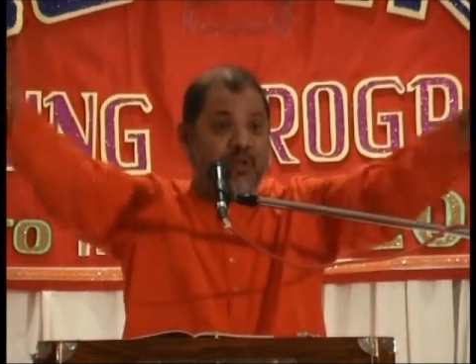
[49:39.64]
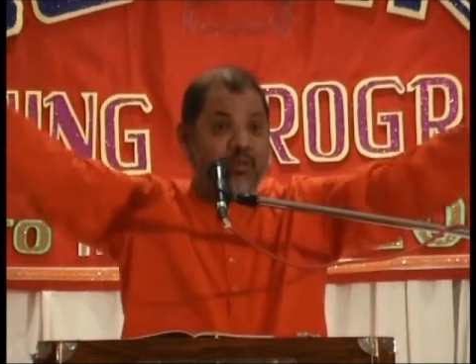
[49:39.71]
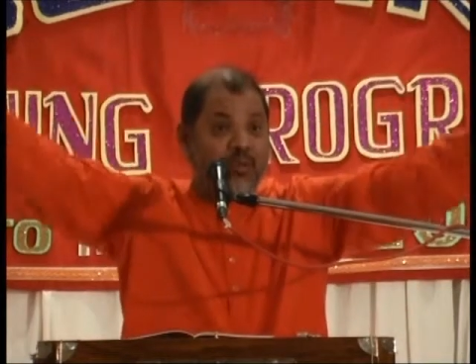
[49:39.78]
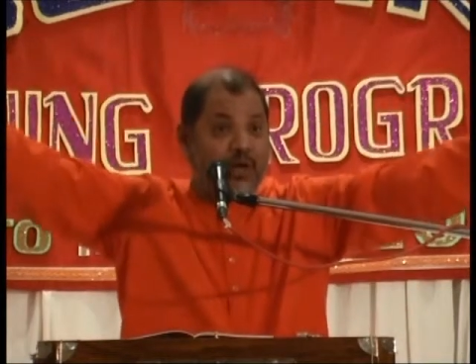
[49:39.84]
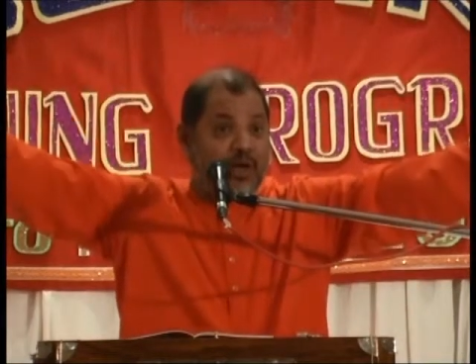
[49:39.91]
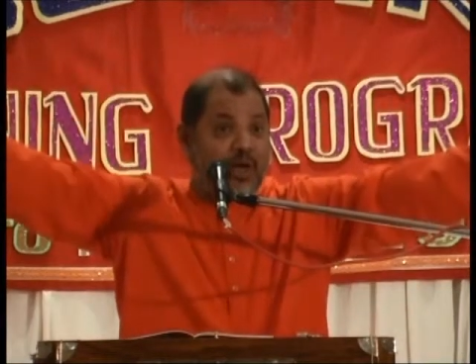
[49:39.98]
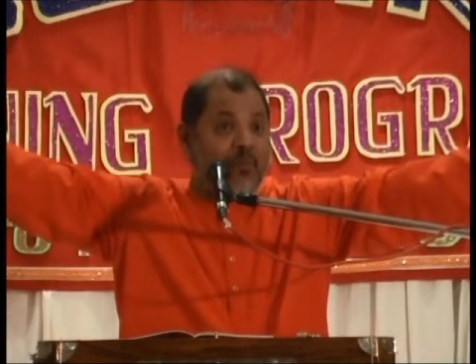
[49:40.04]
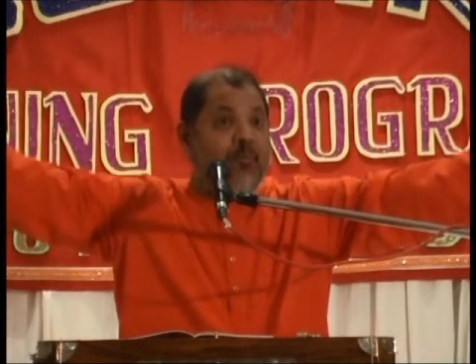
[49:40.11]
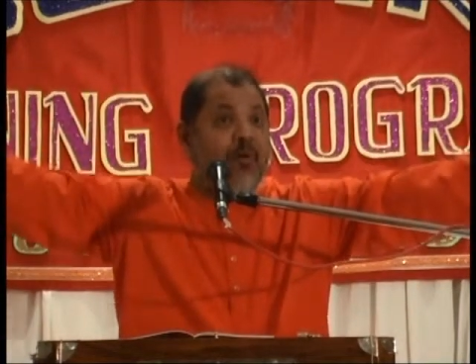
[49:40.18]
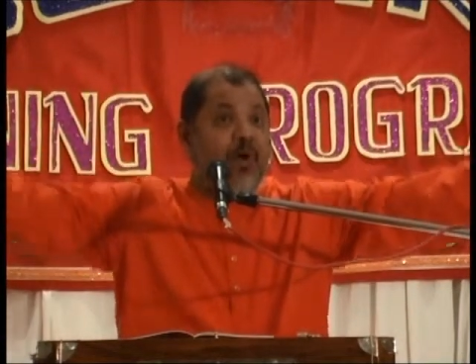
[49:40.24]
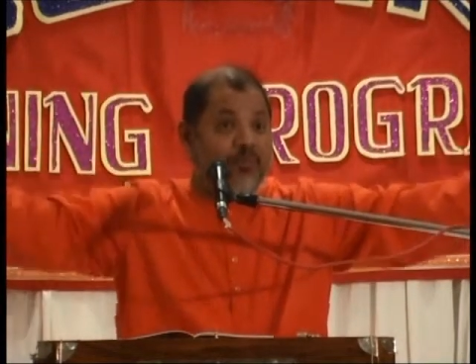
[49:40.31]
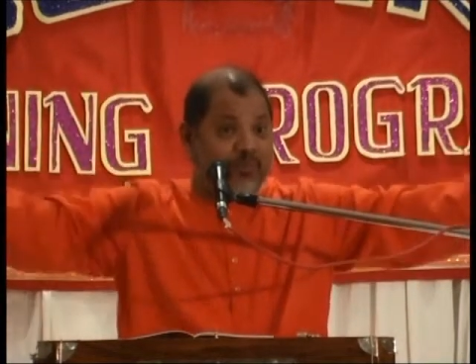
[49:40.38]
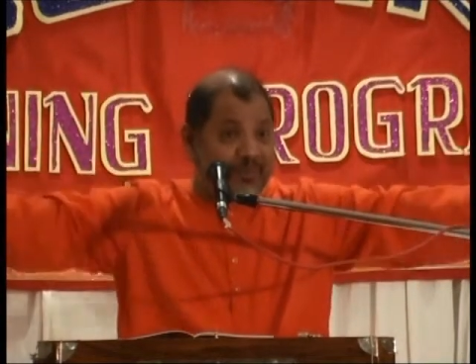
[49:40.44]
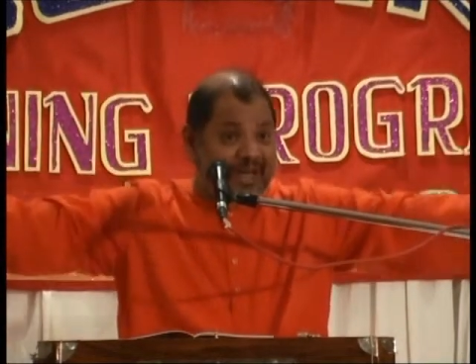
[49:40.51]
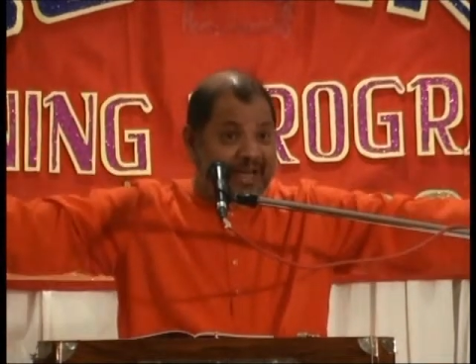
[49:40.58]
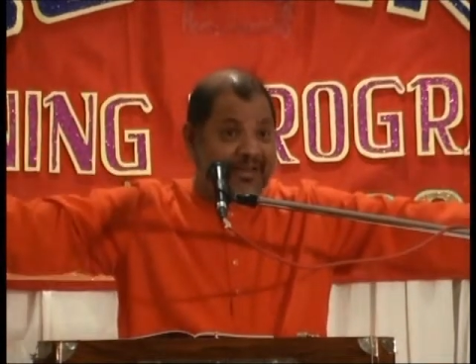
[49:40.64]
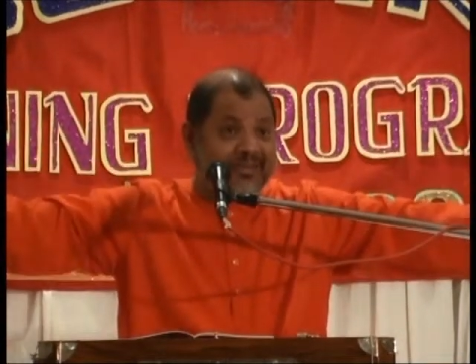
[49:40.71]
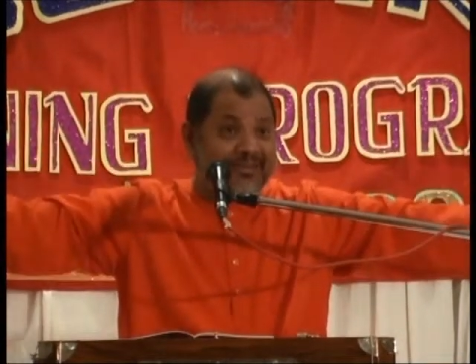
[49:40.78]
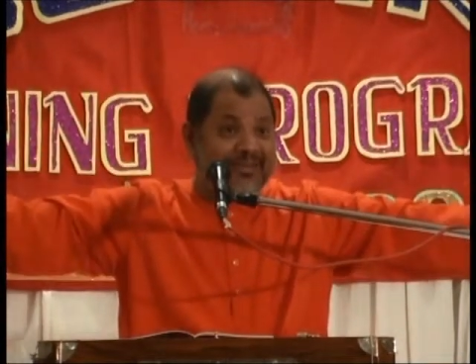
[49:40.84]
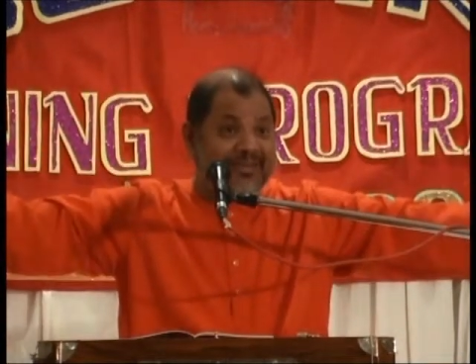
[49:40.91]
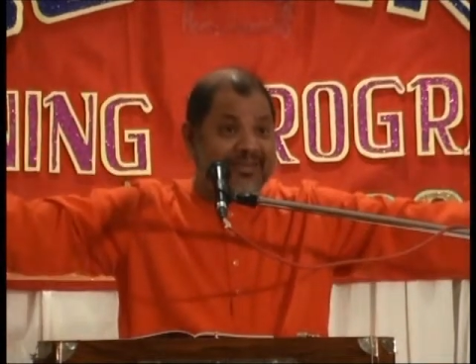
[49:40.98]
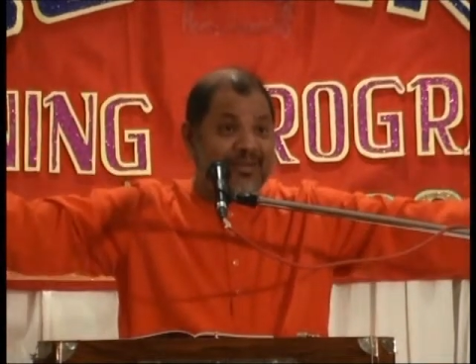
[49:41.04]
the world of
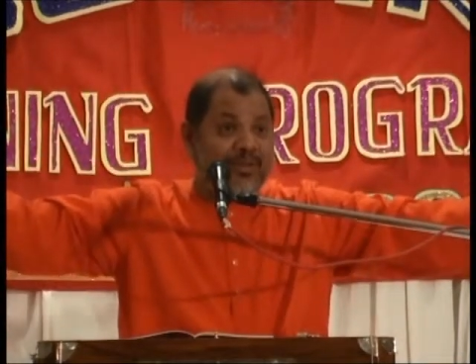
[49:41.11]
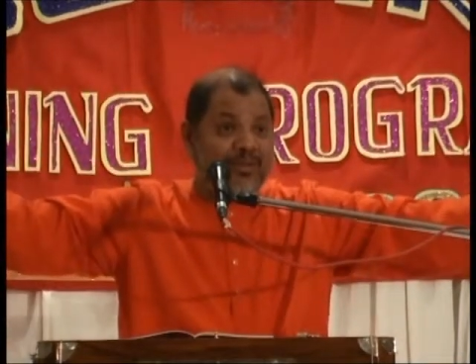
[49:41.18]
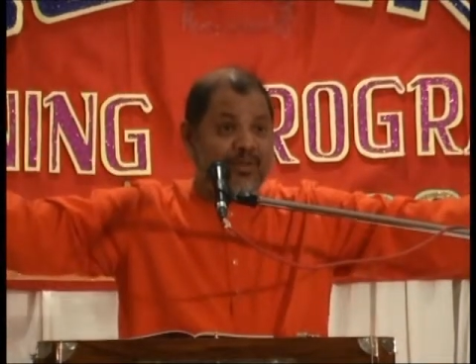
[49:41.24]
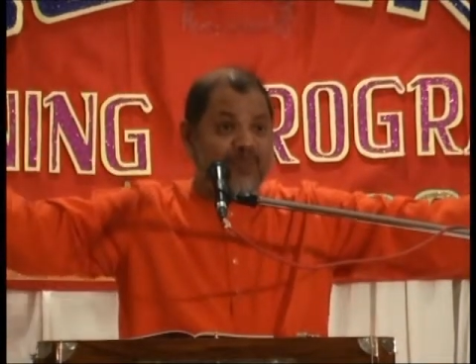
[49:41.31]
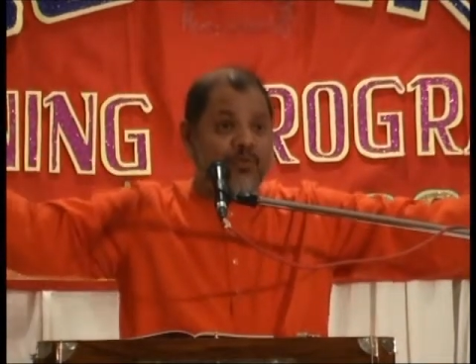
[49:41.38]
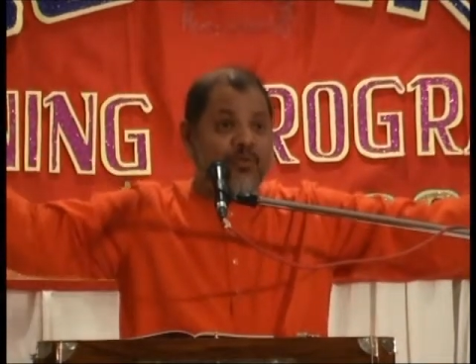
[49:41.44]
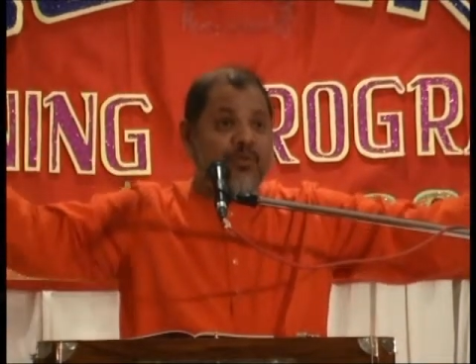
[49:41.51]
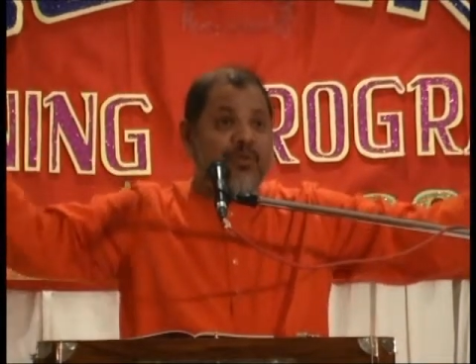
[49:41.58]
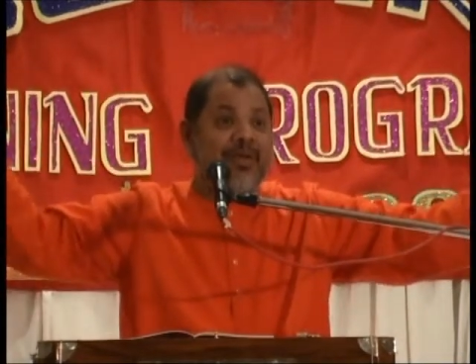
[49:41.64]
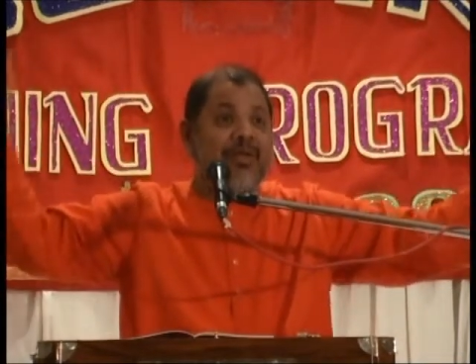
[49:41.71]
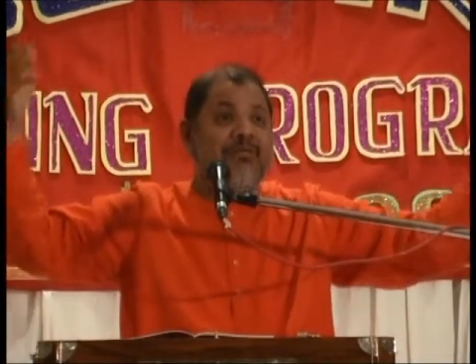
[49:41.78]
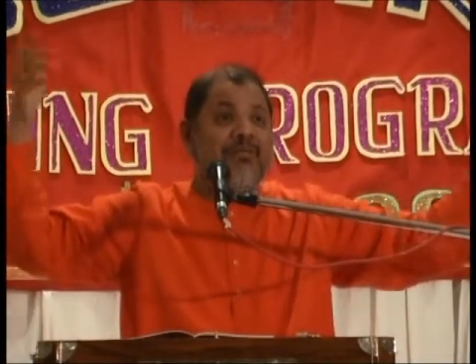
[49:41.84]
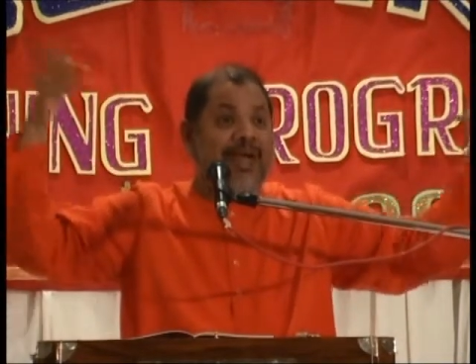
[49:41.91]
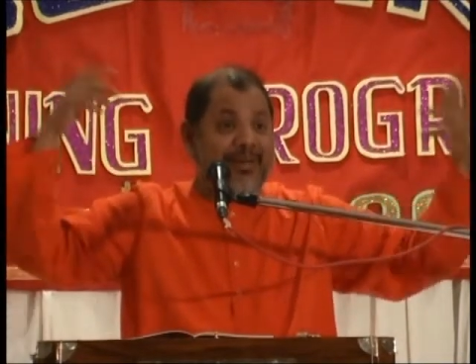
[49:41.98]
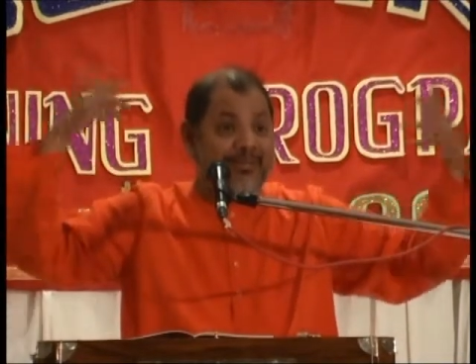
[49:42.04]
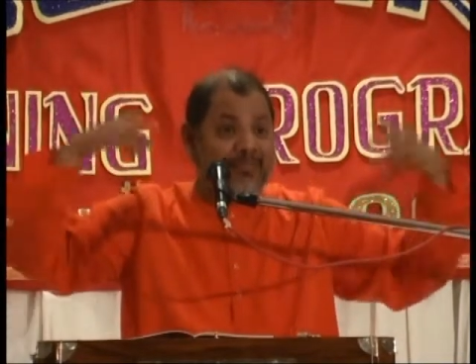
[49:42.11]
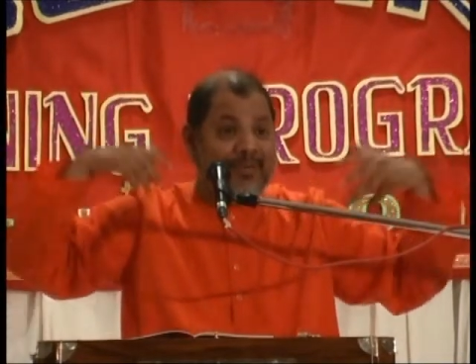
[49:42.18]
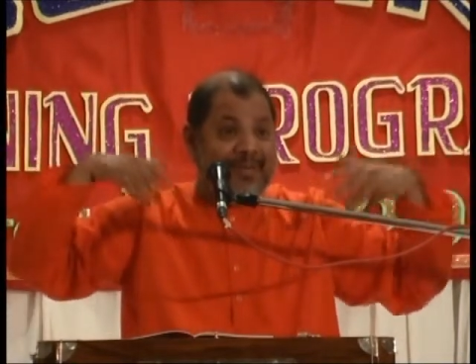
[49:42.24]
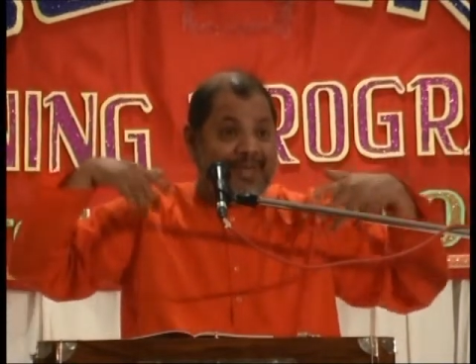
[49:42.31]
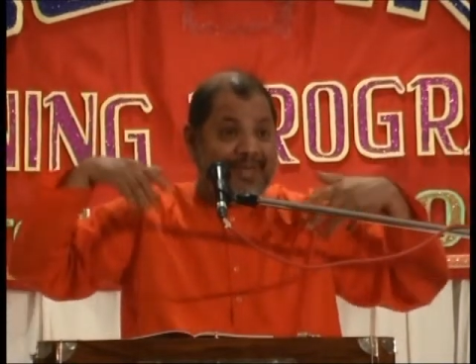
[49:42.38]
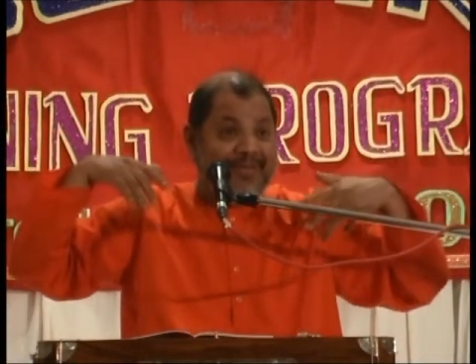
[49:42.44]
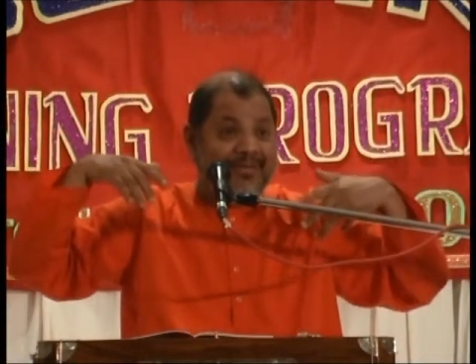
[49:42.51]
objects to become
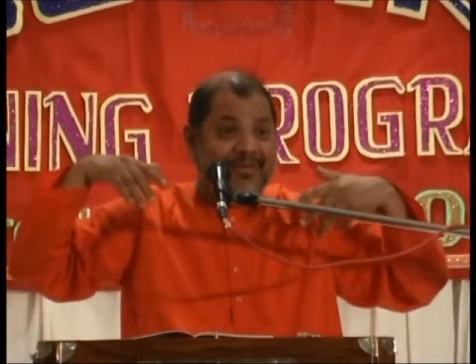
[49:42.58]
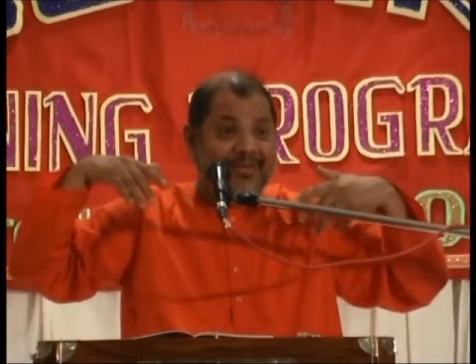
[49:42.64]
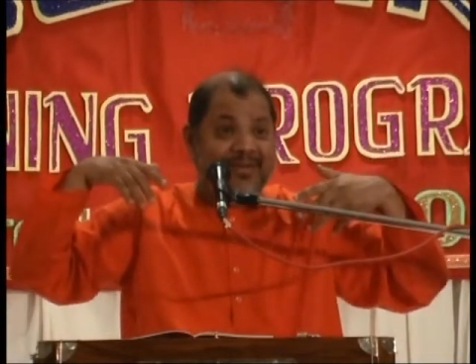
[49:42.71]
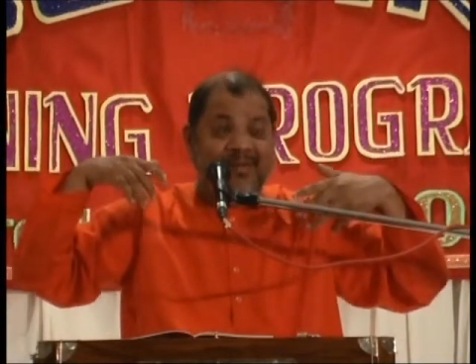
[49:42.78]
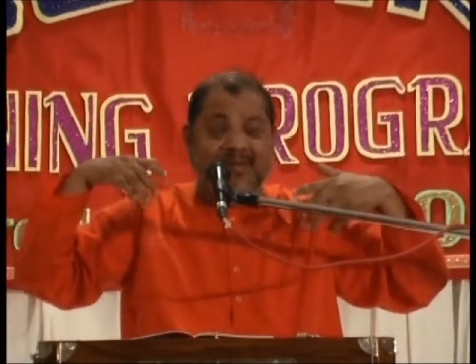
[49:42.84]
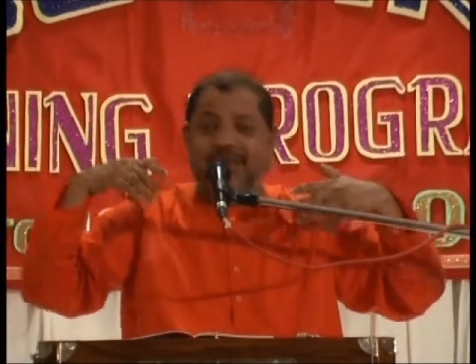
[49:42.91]
happy.